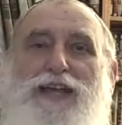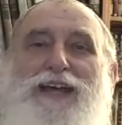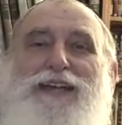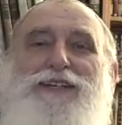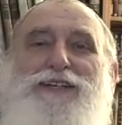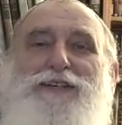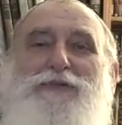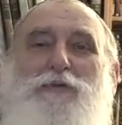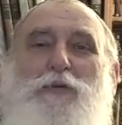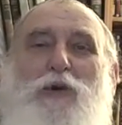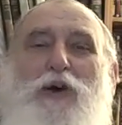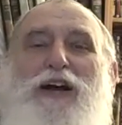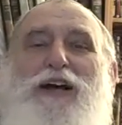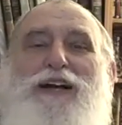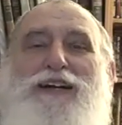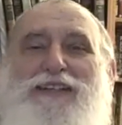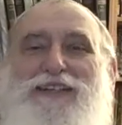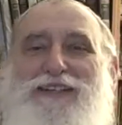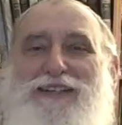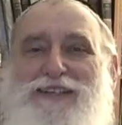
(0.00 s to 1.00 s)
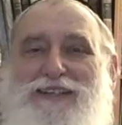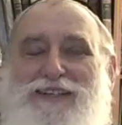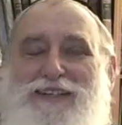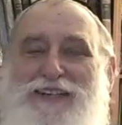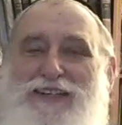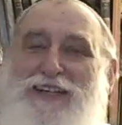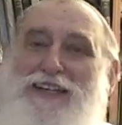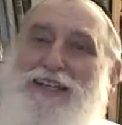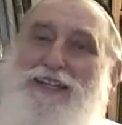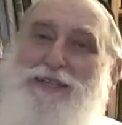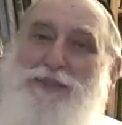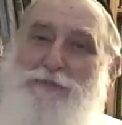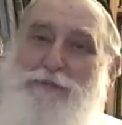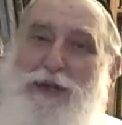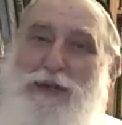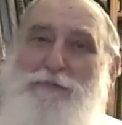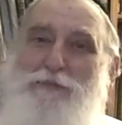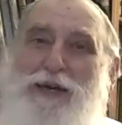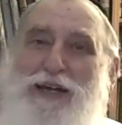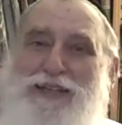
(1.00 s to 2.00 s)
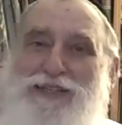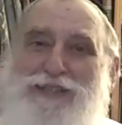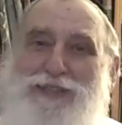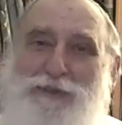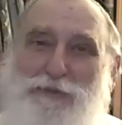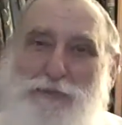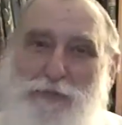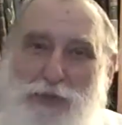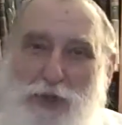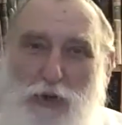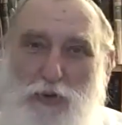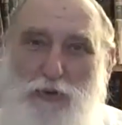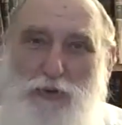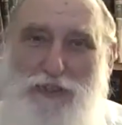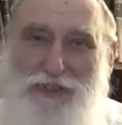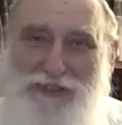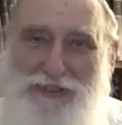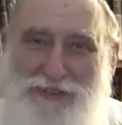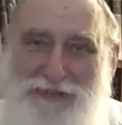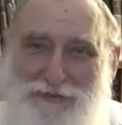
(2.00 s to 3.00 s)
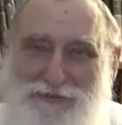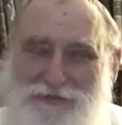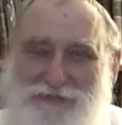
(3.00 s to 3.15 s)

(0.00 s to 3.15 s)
Daddy, why is my matzah broken?